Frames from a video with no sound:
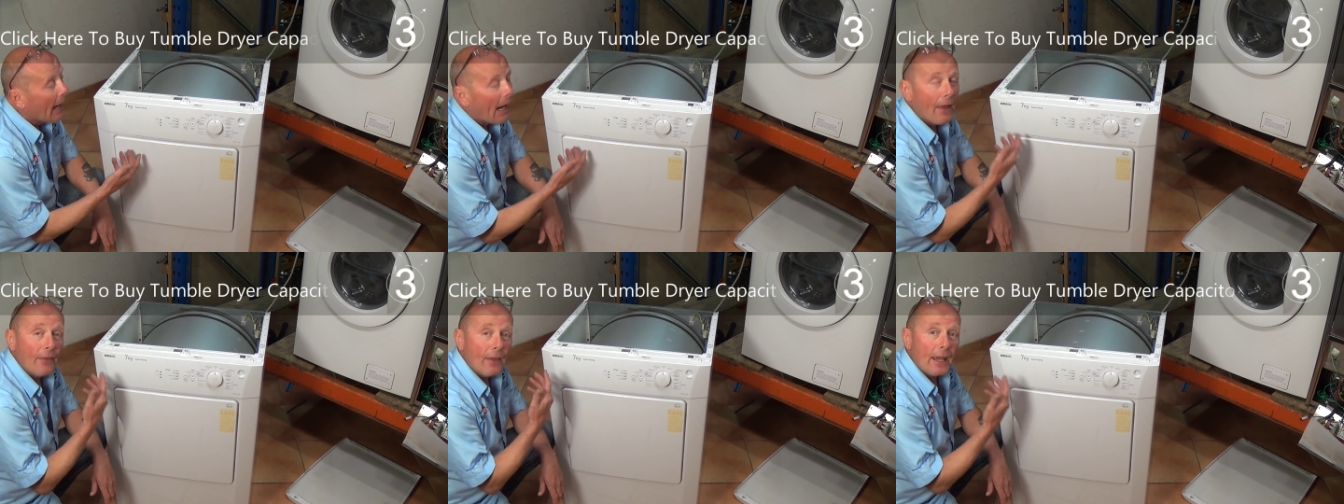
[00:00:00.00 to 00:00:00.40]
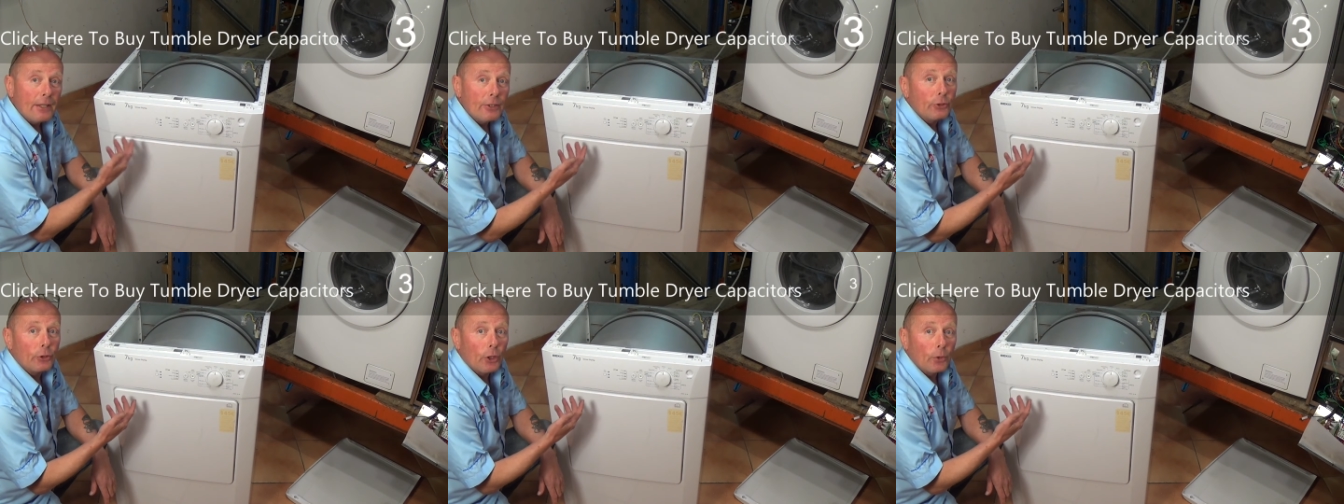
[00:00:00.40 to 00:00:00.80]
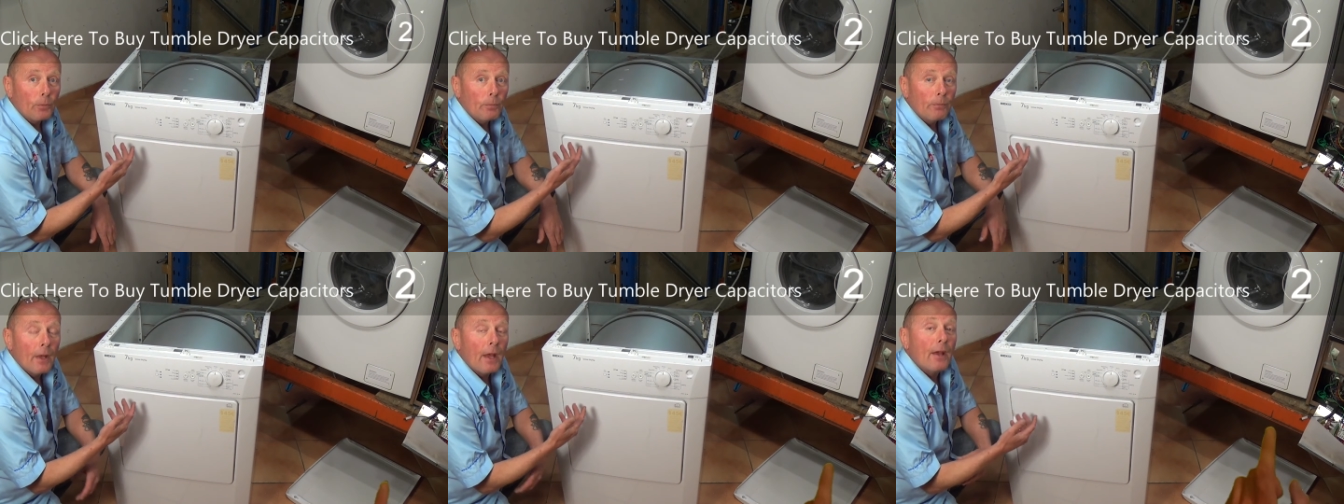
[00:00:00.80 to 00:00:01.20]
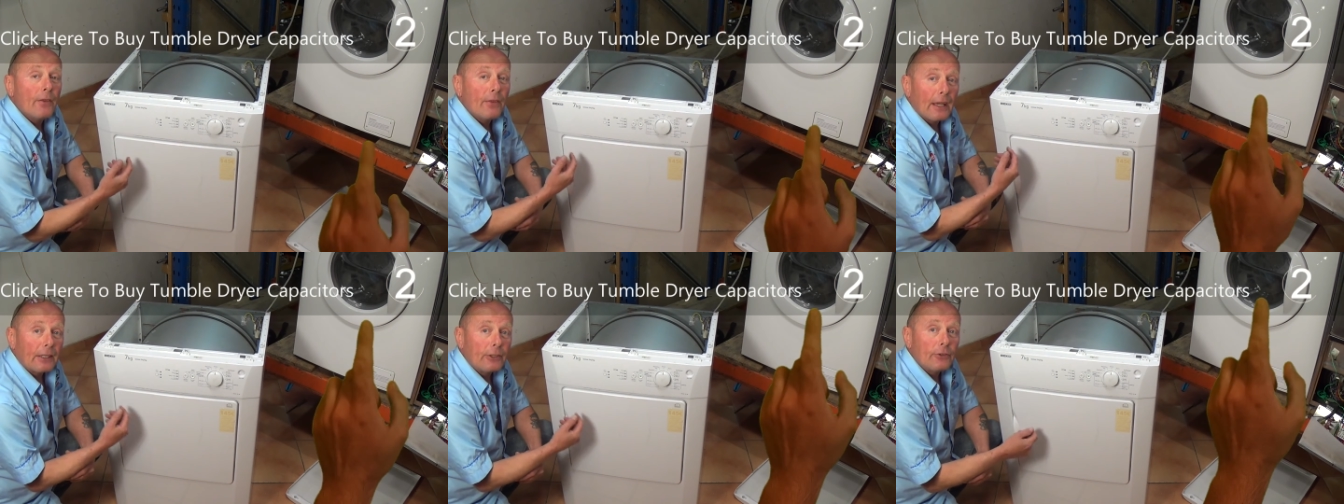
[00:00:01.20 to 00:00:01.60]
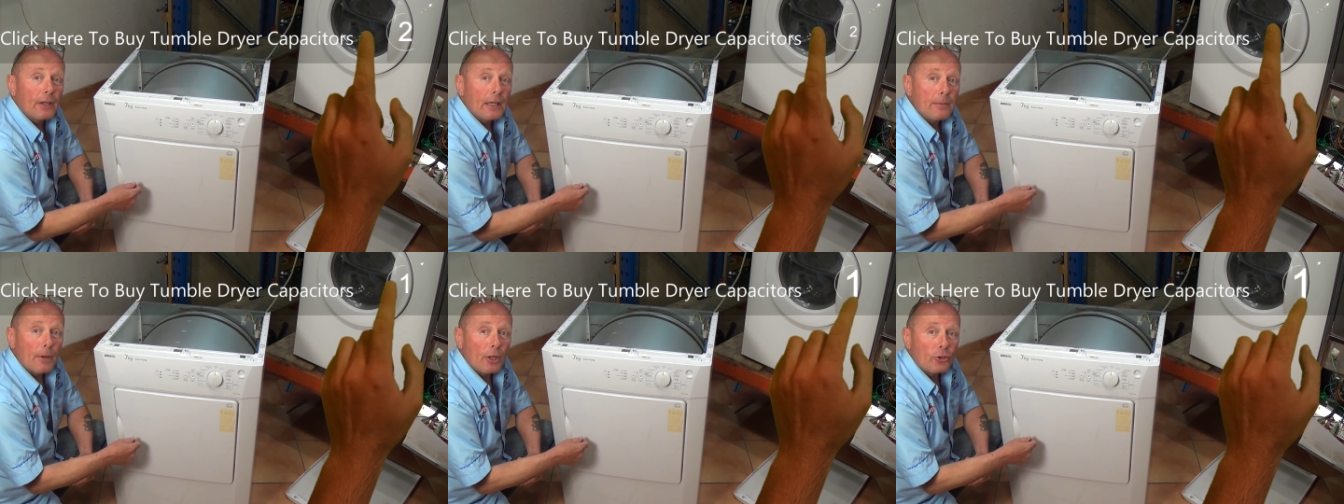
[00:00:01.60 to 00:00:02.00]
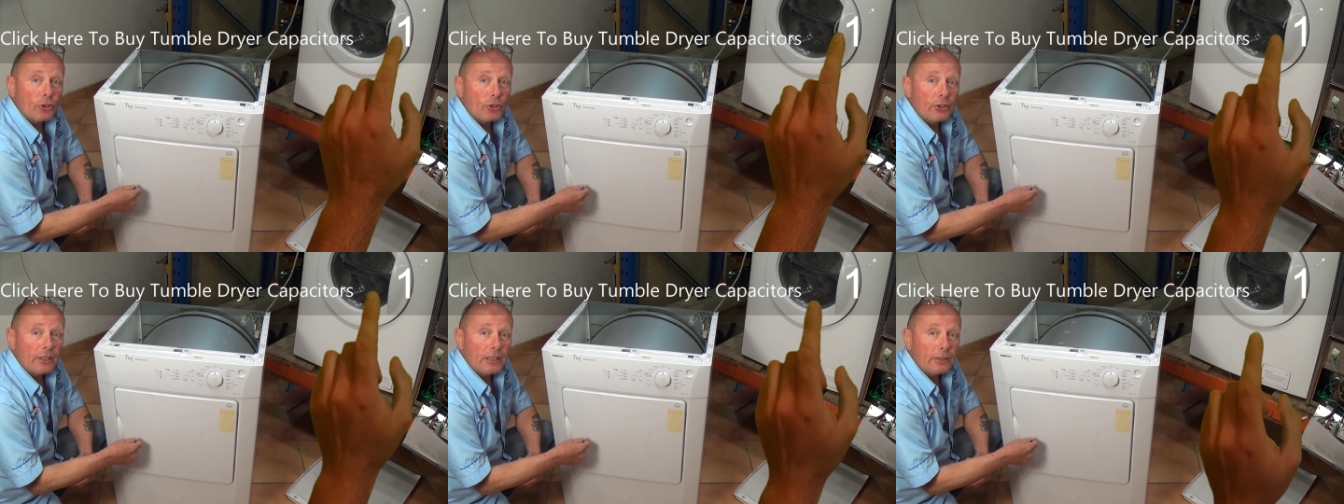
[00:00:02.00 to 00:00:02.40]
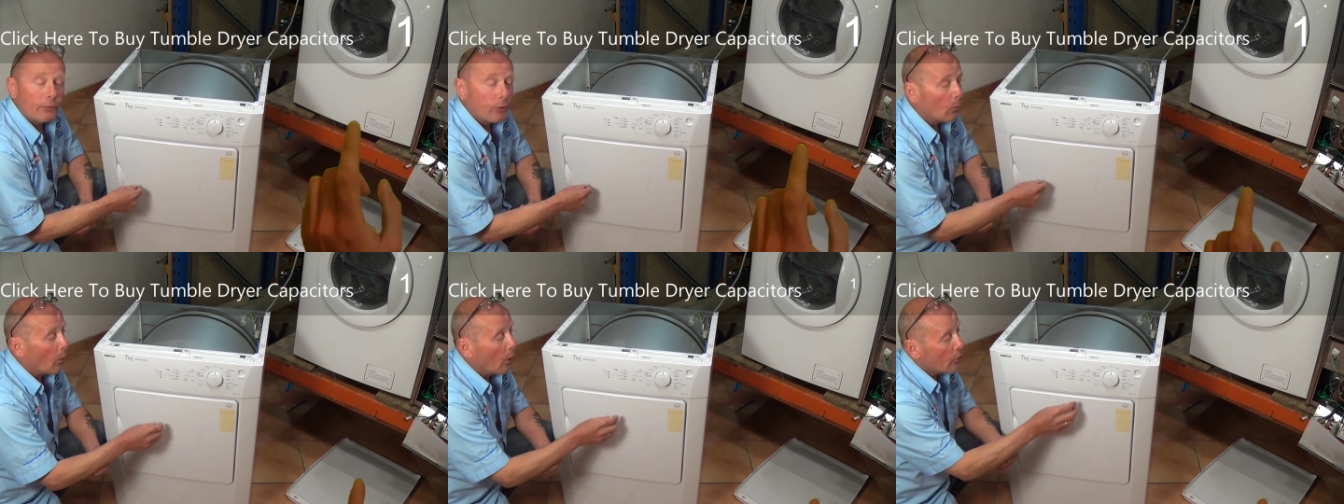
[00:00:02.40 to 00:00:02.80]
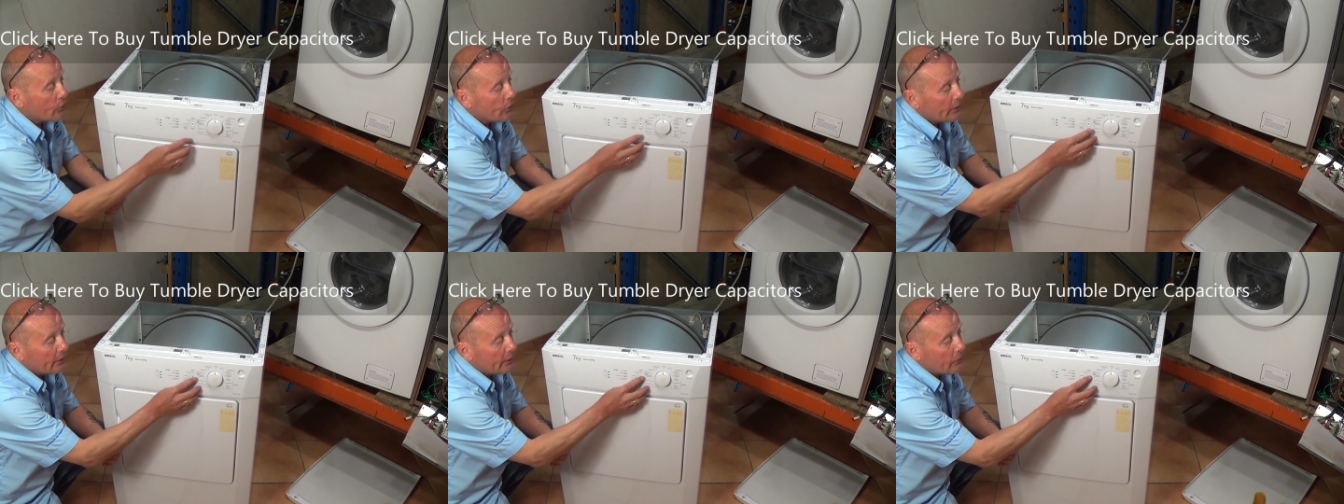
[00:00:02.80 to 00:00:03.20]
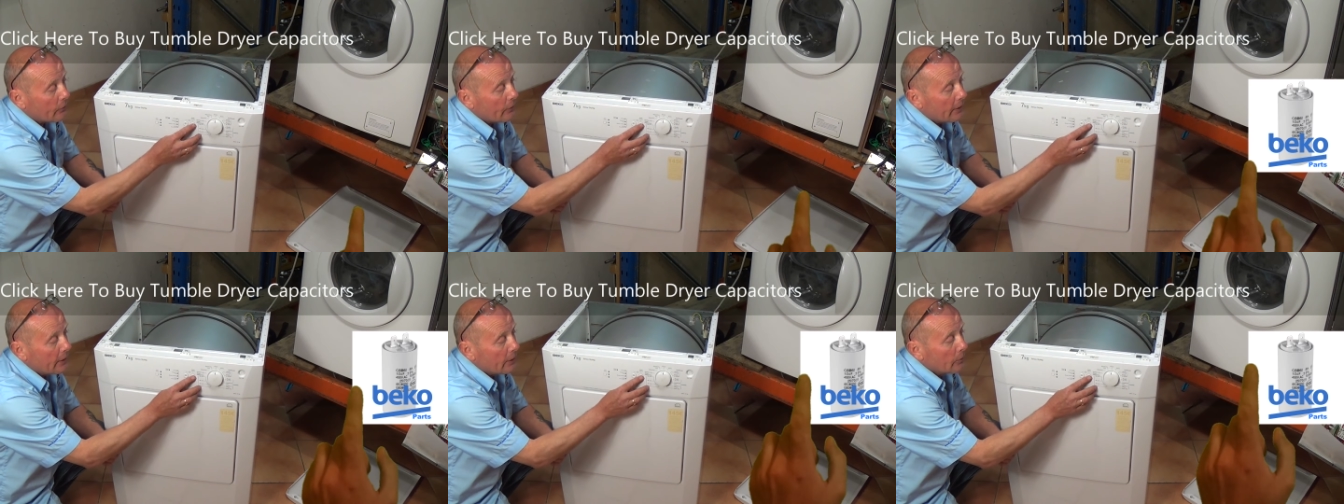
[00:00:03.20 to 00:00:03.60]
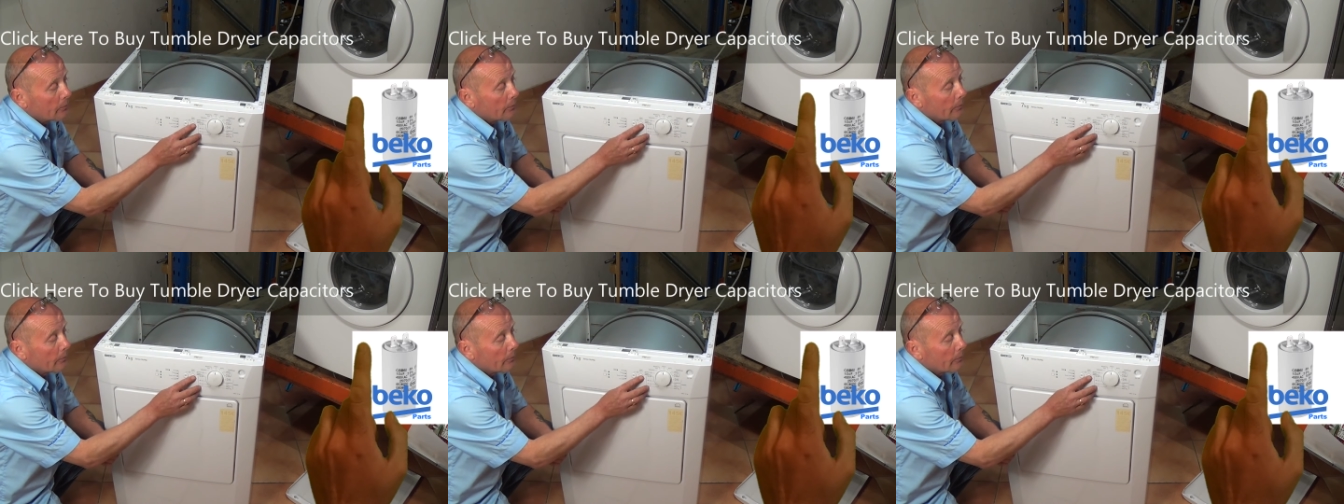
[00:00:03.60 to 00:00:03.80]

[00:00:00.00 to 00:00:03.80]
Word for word: And there you go. Thank you very much indeed for watching this video.